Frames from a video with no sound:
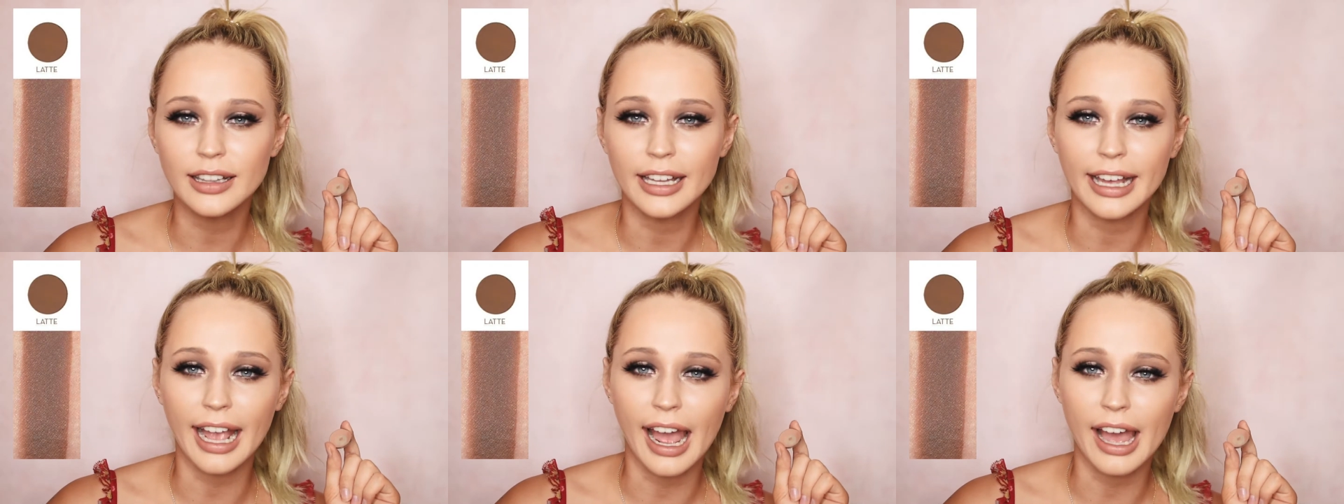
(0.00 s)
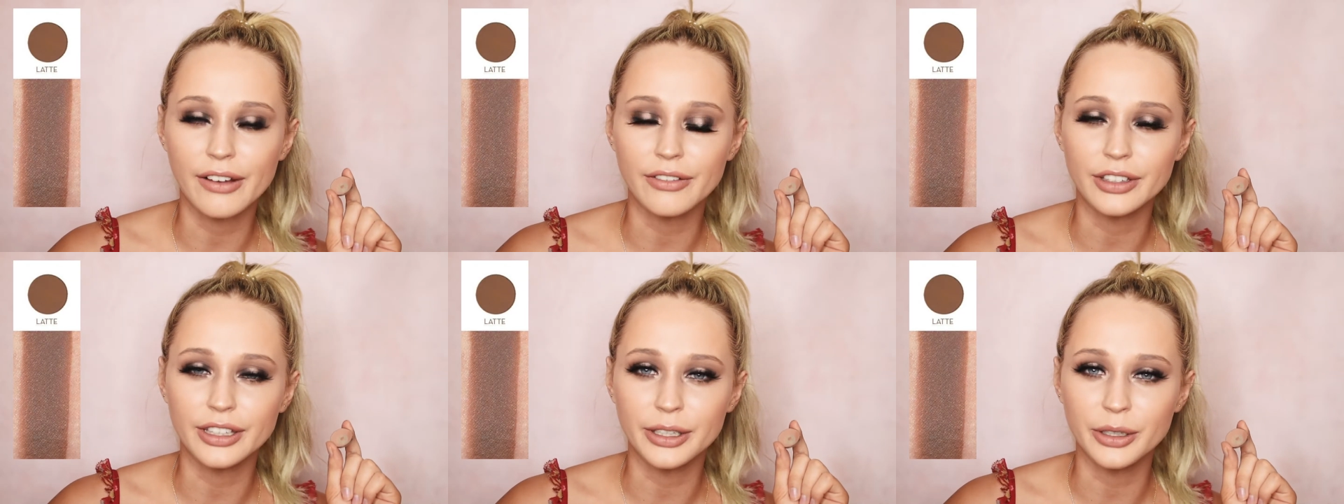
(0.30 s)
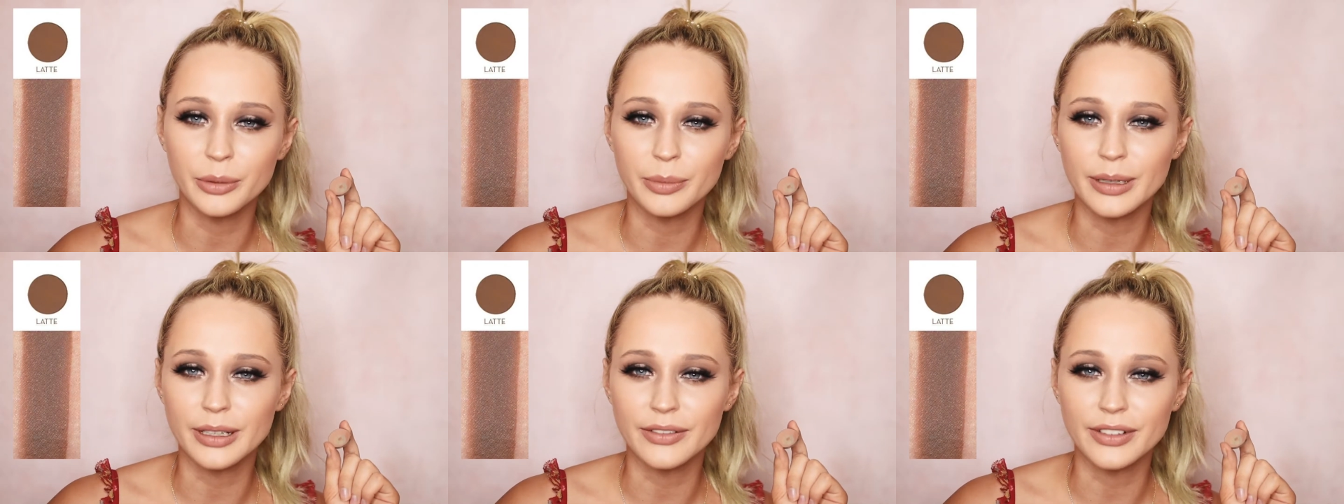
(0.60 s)
Like I have a
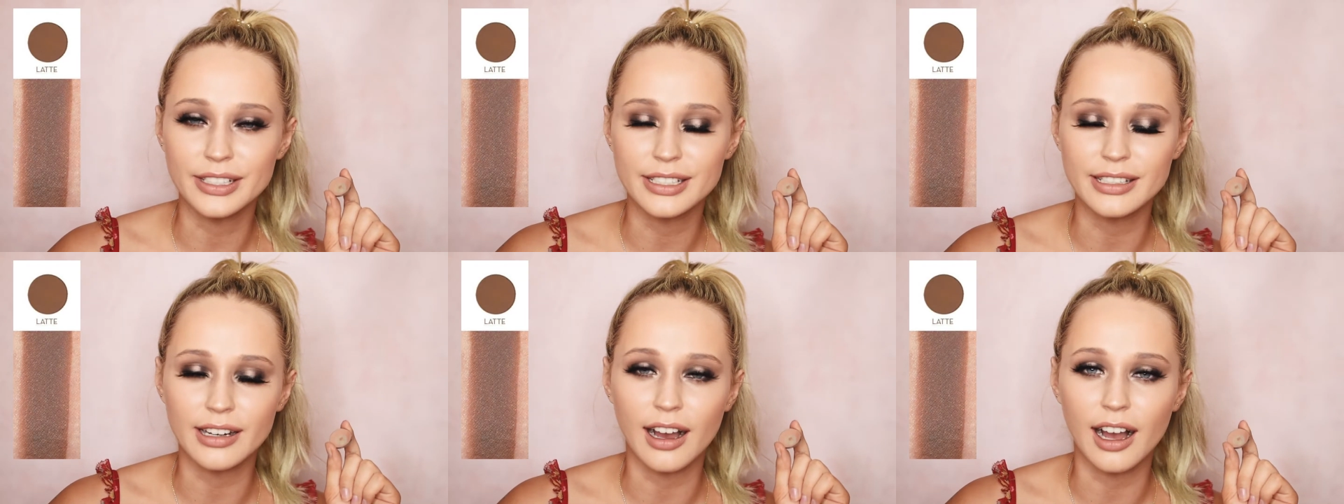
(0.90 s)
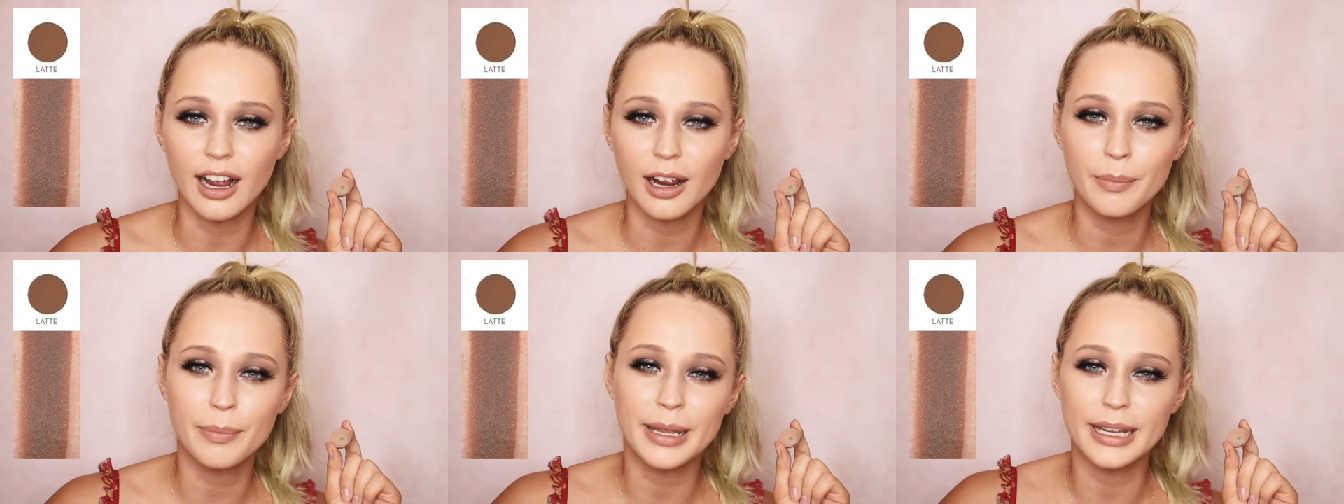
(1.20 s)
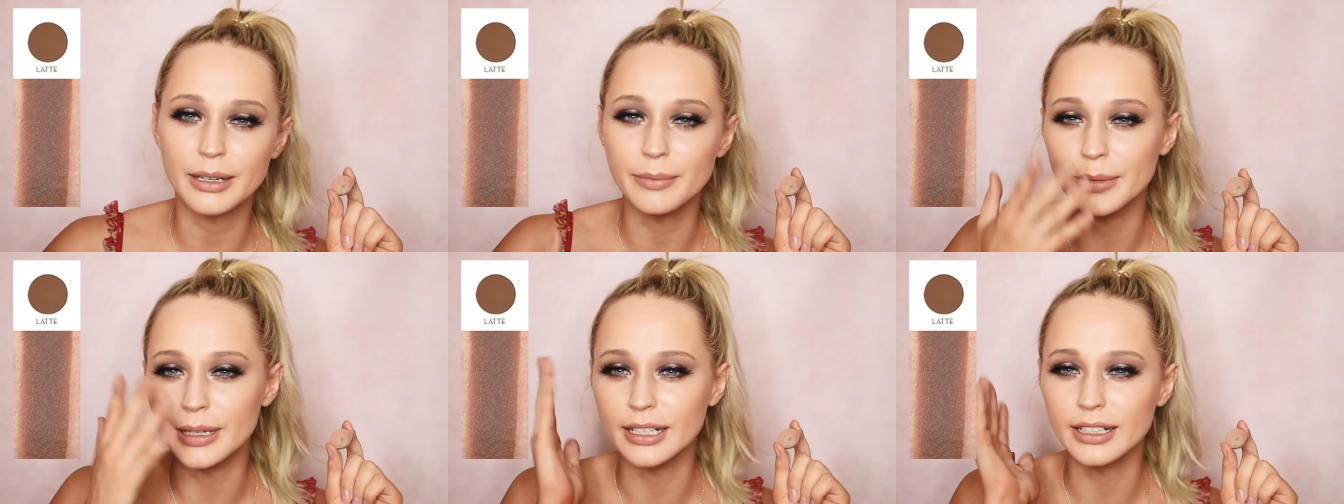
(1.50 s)
little bit of a dark
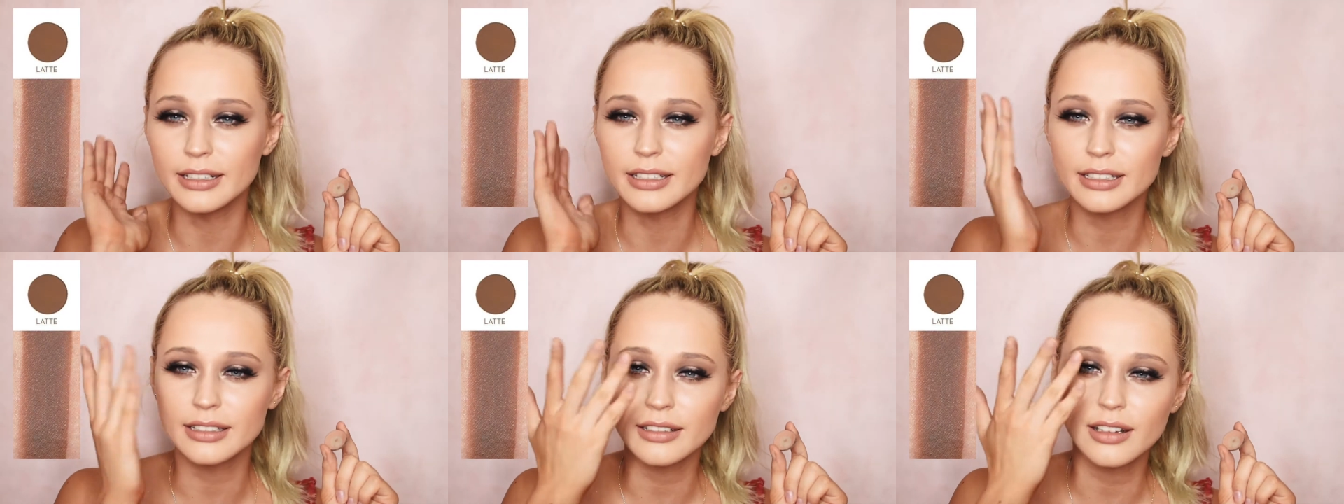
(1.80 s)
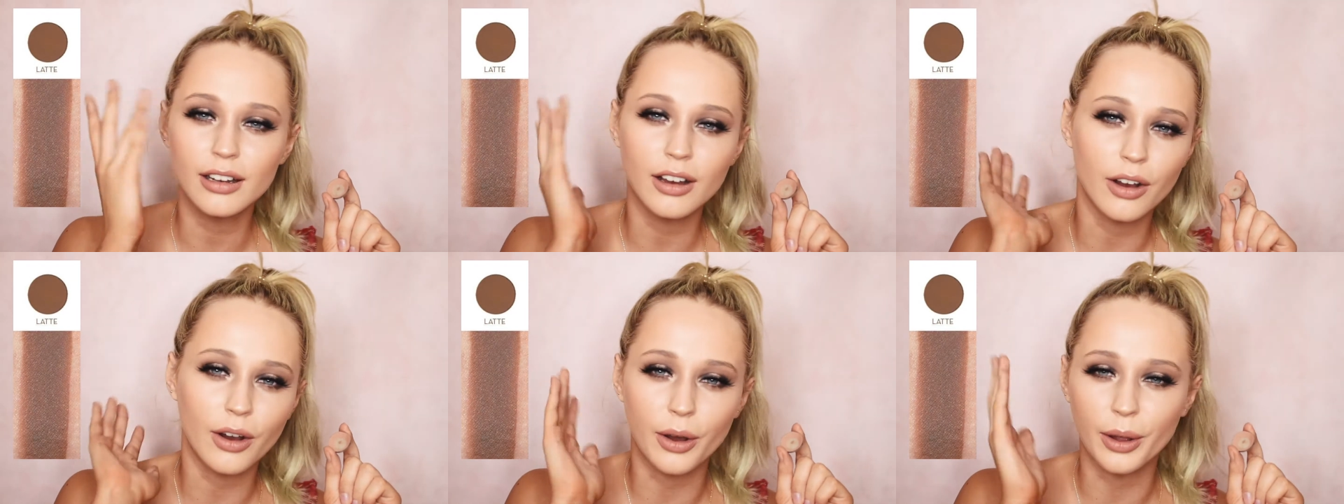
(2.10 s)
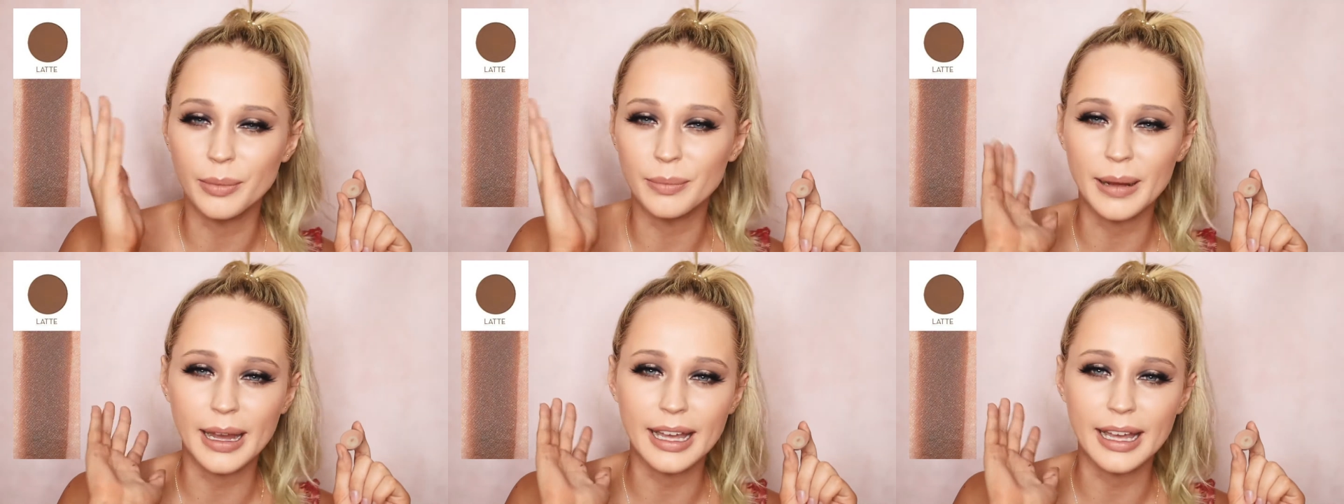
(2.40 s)
pigment on